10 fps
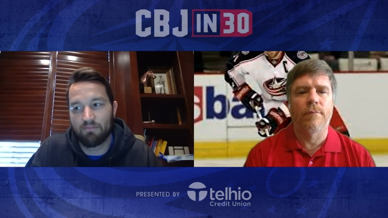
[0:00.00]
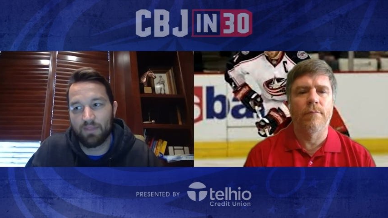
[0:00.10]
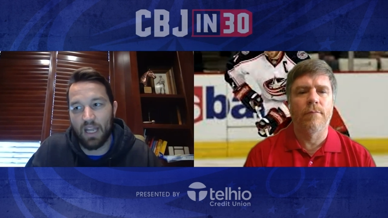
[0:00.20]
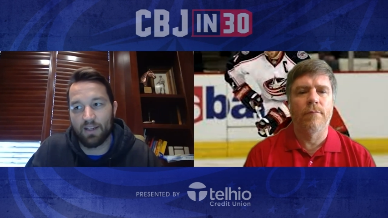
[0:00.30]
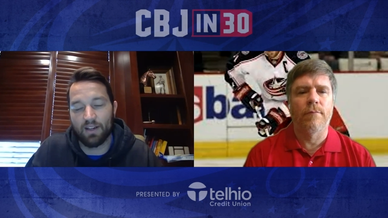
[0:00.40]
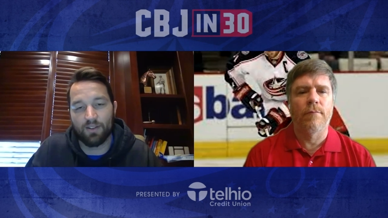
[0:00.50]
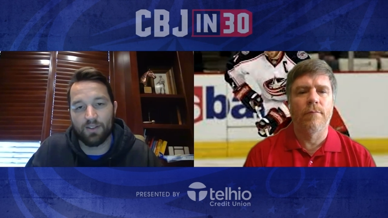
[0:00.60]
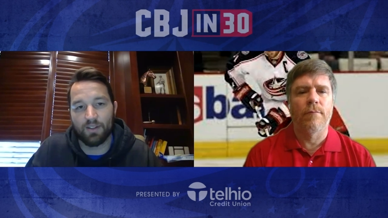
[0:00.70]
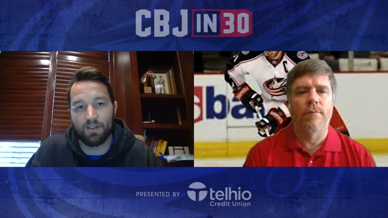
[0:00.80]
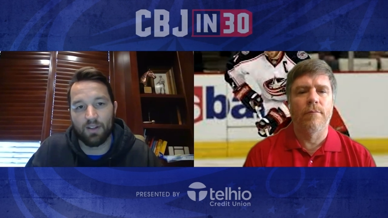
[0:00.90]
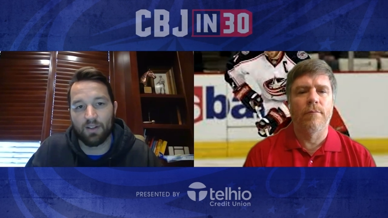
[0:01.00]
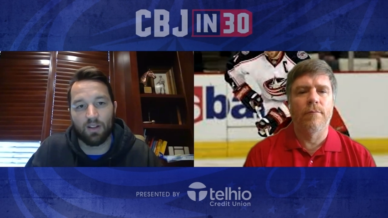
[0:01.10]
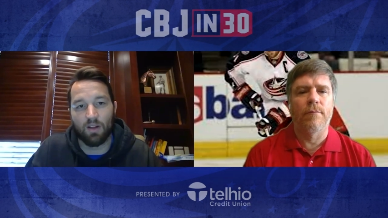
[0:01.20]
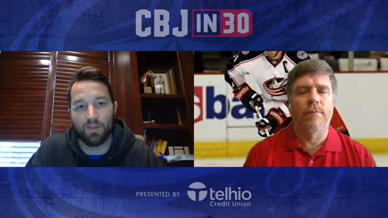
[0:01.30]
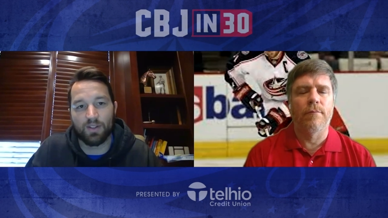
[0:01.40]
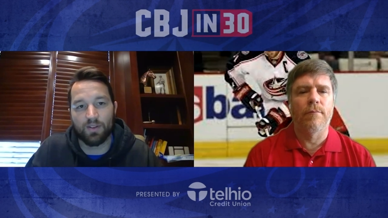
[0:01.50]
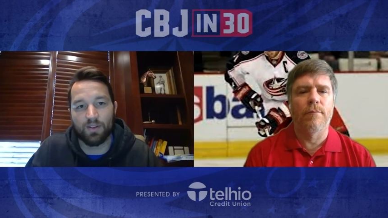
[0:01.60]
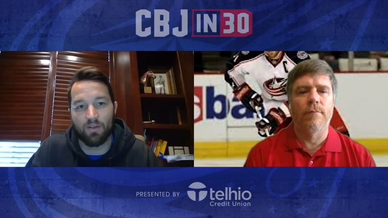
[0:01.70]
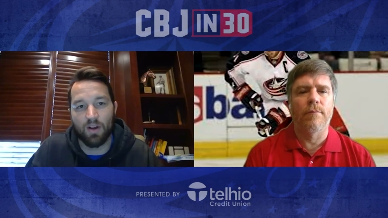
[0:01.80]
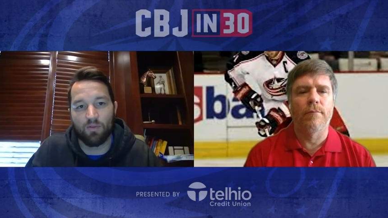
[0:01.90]
Speaker 1: 10 years in, in Columbus, I,
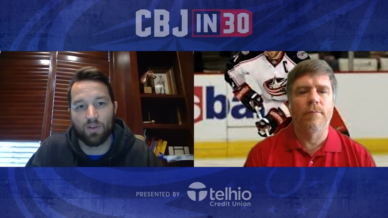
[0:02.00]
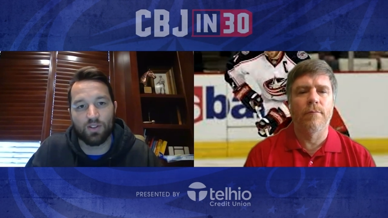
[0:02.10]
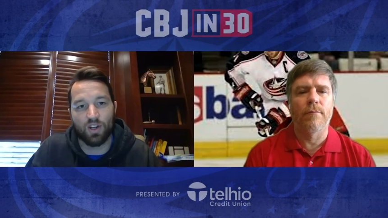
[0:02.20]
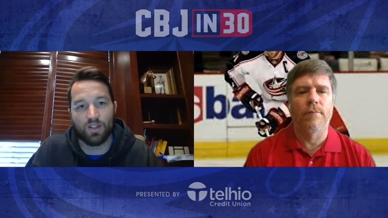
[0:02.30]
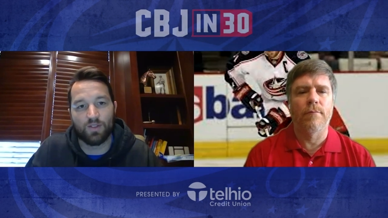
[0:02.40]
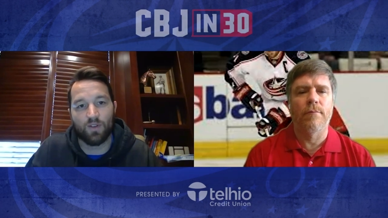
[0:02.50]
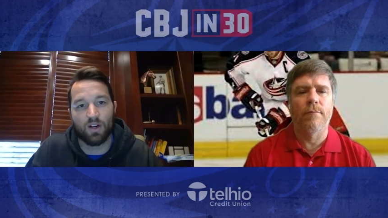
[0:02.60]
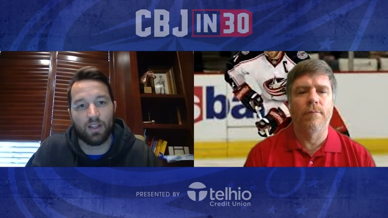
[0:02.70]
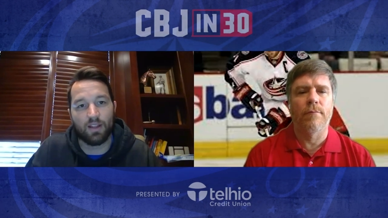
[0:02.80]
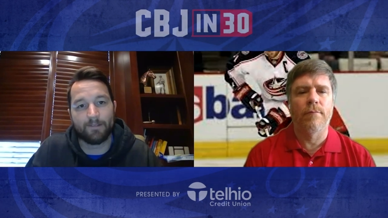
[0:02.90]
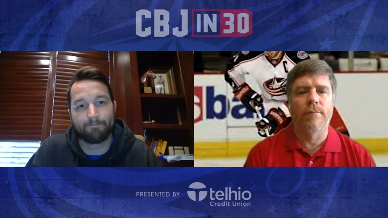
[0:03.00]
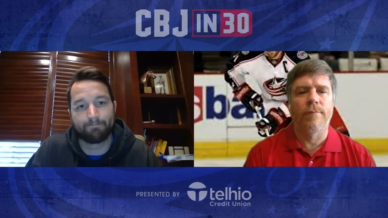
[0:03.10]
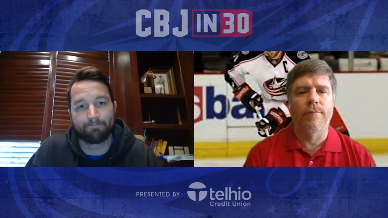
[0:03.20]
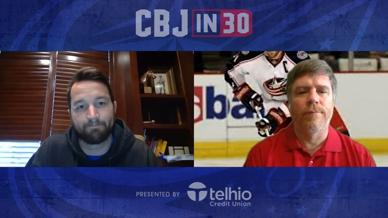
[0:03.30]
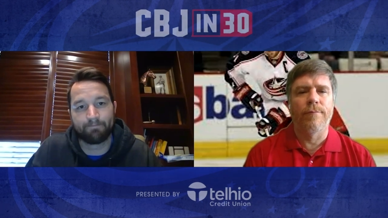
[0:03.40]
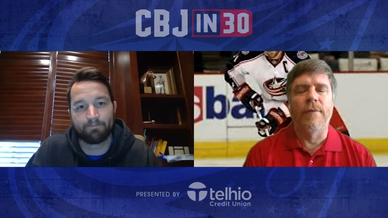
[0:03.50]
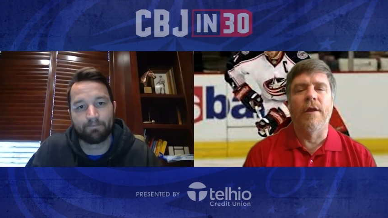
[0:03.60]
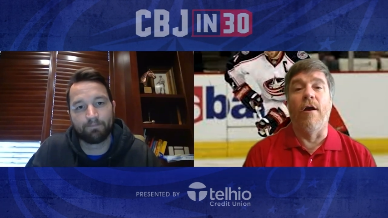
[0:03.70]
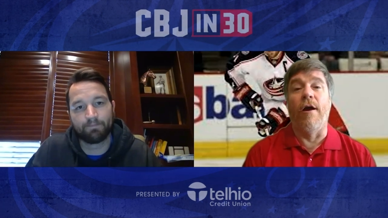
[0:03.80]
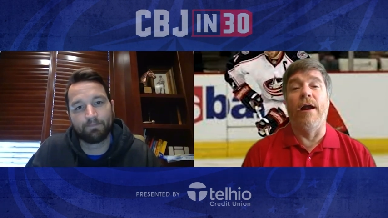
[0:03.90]
I wouldn't change for anything.
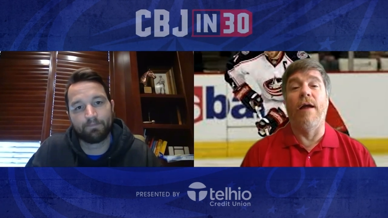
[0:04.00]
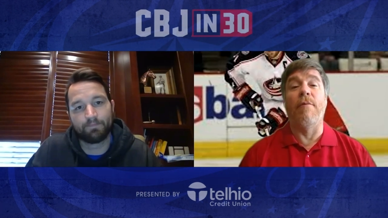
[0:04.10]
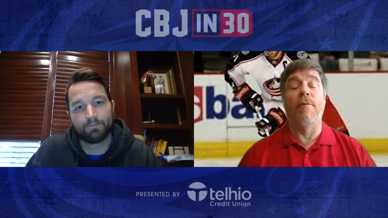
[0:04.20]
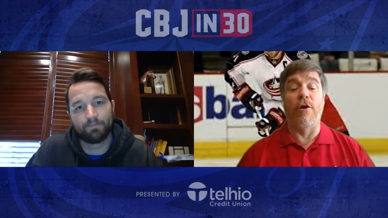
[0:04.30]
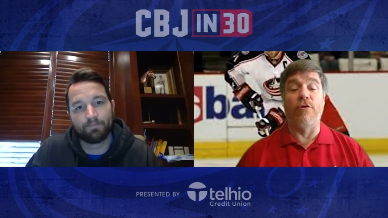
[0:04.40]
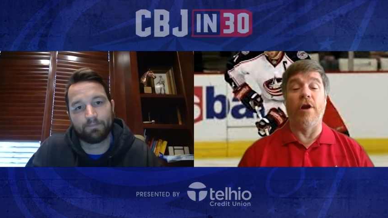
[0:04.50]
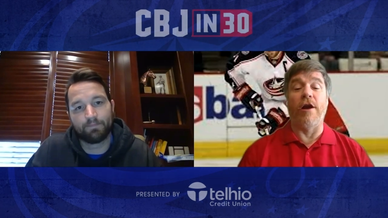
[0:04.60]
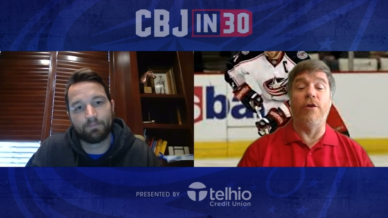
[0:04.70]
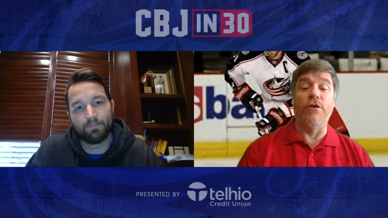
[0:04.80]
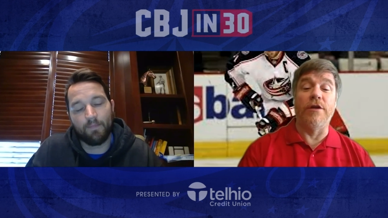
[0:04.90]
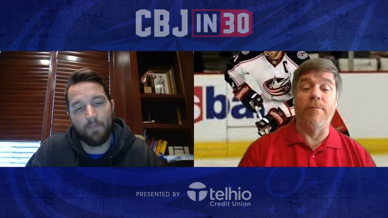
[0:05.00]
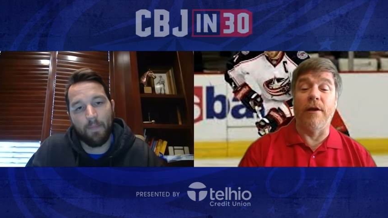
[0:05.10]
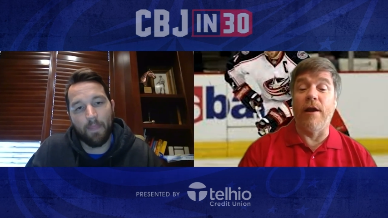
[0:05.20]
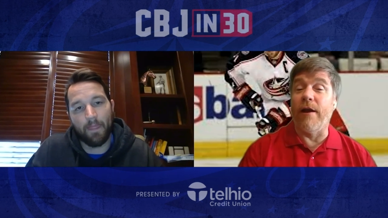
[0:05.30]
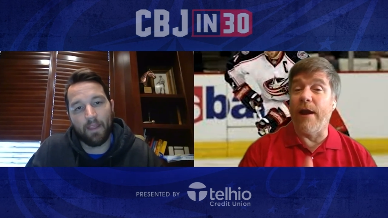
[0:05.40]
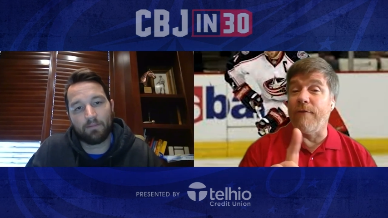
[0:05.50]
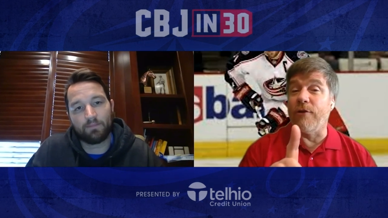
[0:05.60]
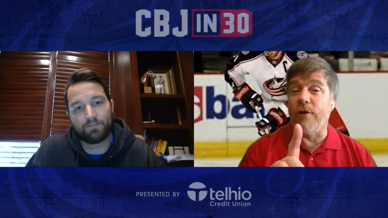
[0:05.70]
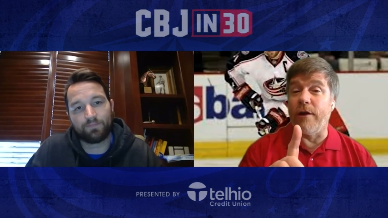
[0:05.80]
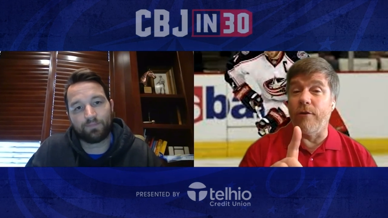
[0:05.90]
Speaker 2: All right, I'm, I'm going to try to do something now, and I
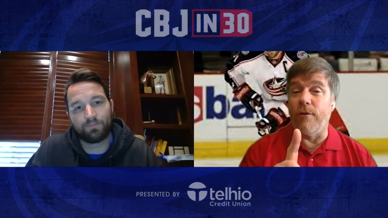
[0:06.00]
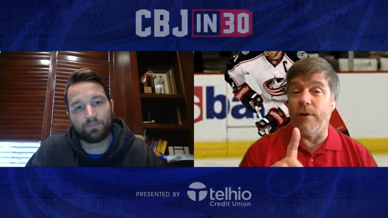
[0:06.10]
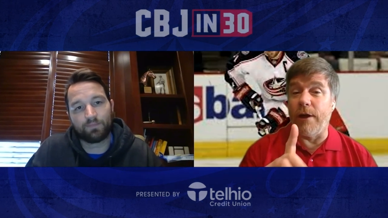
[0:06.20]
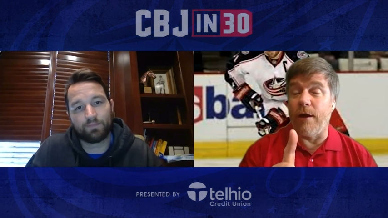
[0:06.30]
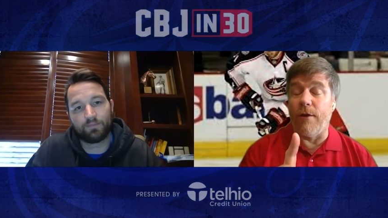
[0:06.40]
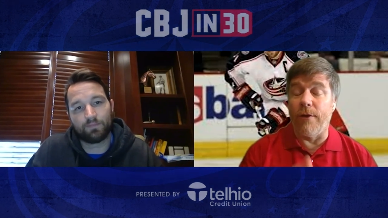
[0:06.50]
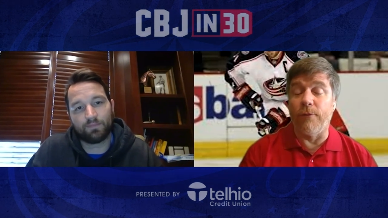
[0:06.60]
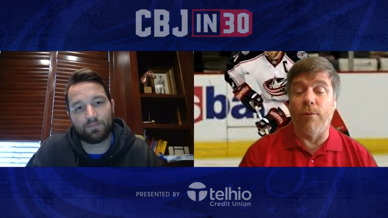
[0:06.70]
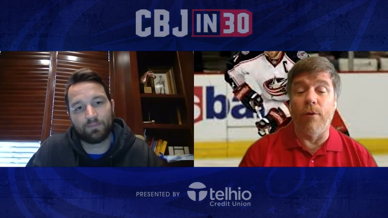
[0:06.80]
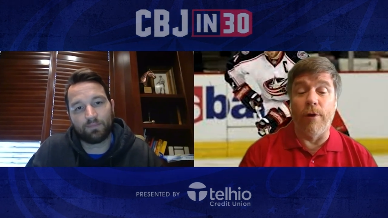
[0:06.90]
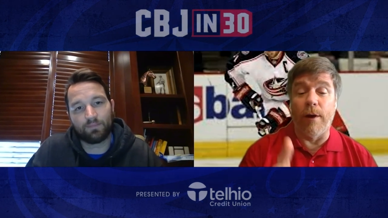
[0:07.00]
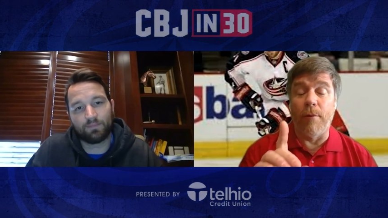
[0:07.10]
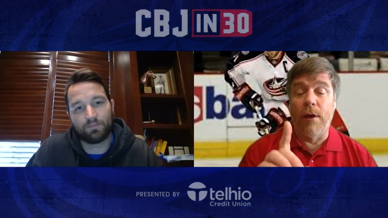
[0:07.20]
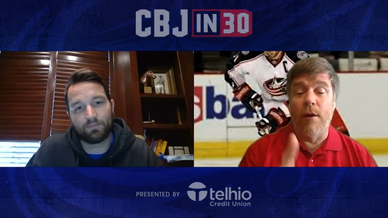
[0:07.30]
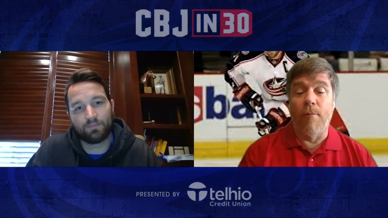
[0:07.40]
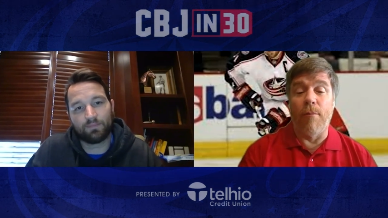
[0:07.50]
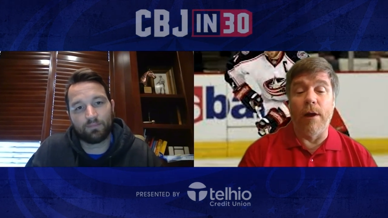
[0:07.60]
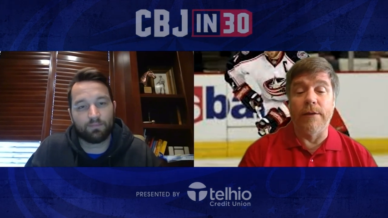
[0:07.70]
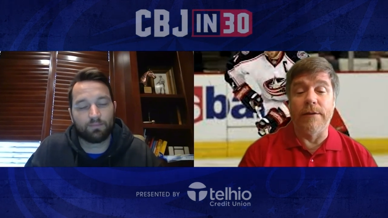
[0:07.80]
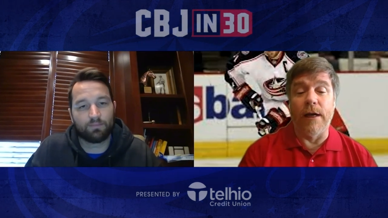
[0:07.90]
haven't tried to do it yet on this program,
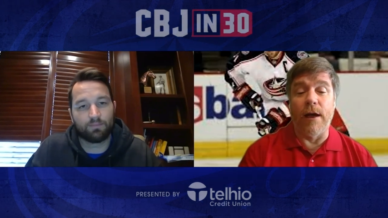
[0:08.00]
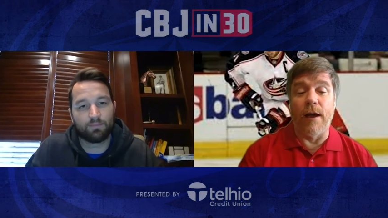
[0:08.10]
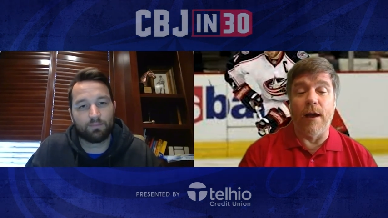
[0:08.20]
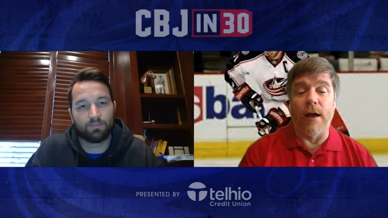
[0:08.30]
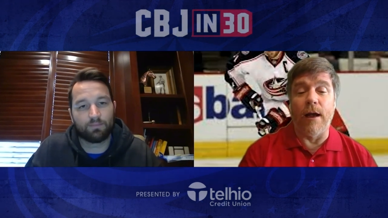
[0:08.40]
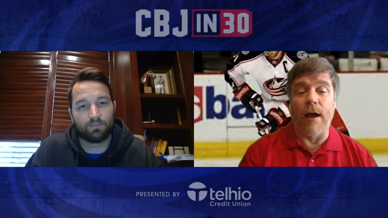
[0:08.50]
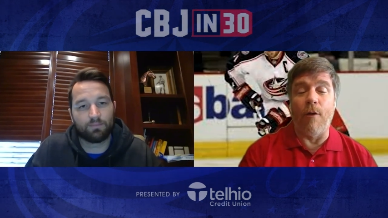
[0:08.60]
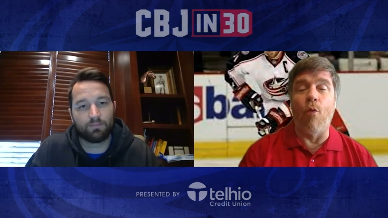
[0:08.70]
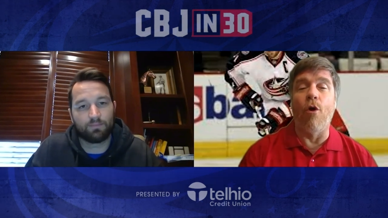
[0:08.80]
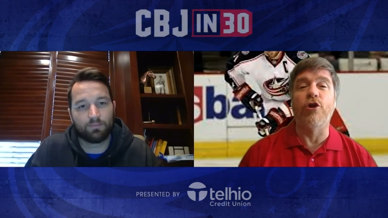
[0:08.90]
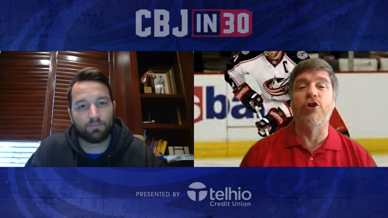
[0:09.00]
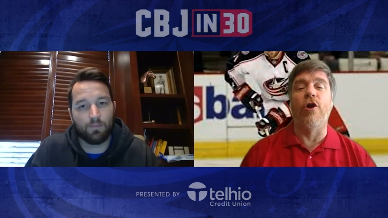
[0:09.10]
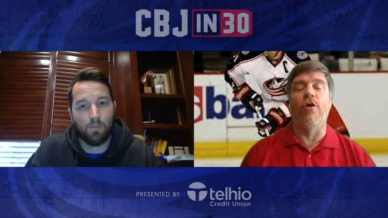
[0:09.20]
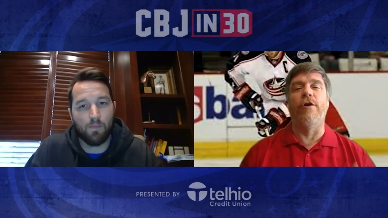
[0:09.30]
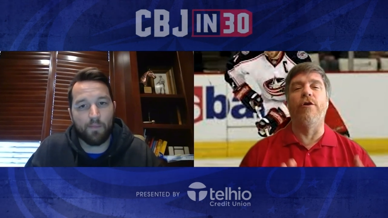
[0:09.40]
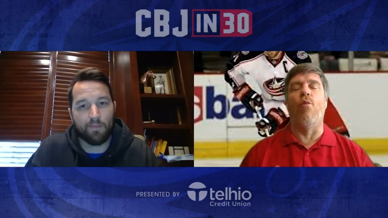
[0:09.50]
but uh, I want to show there's